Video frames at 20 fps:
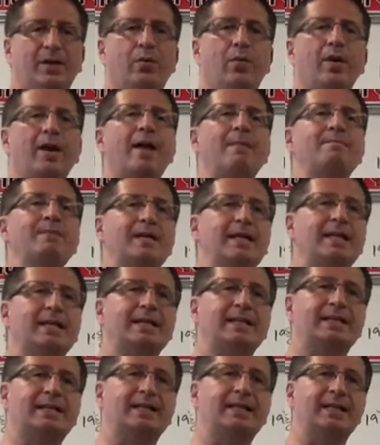And what I mean
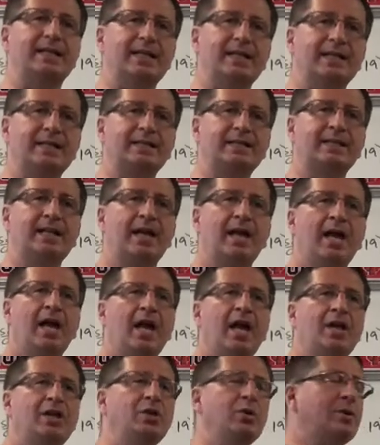is this:
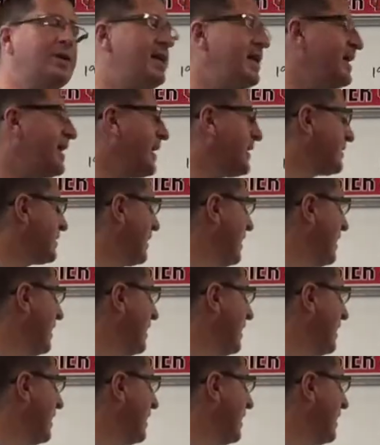you can't